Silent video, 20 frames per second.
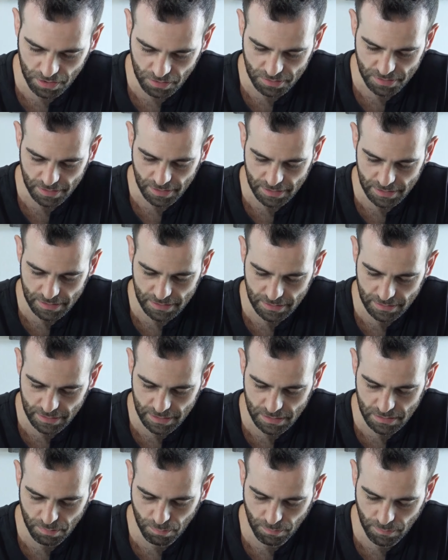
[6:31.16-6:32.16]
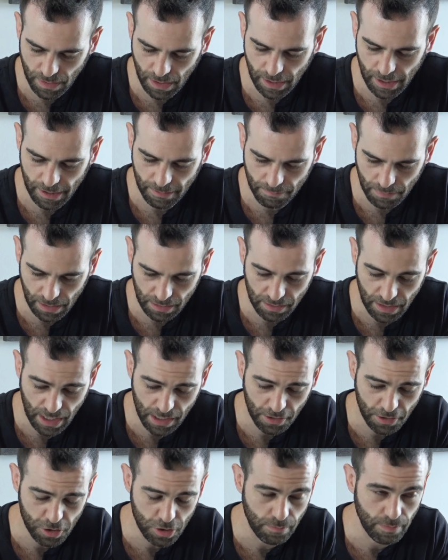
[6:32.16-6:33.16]
use this. This is a lot
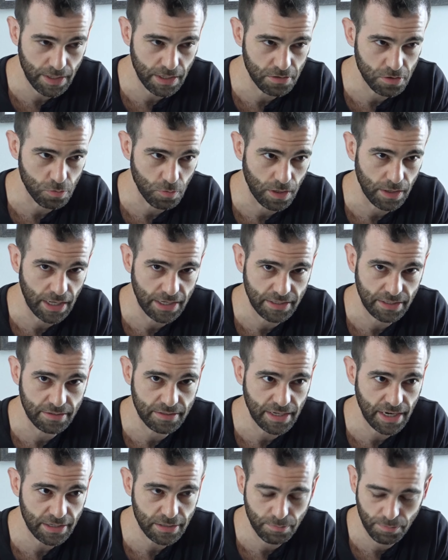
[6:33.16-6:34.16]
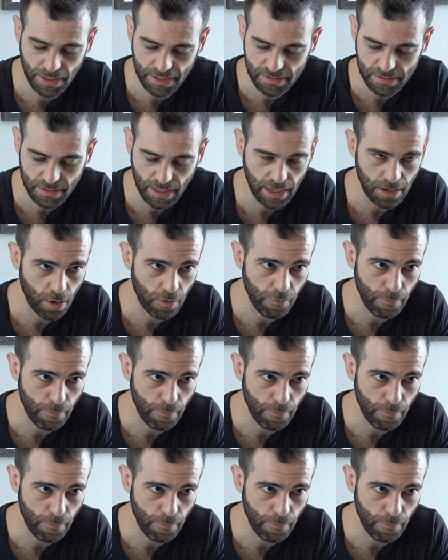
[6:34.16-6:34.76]
of cumin as well, I detect, but it's not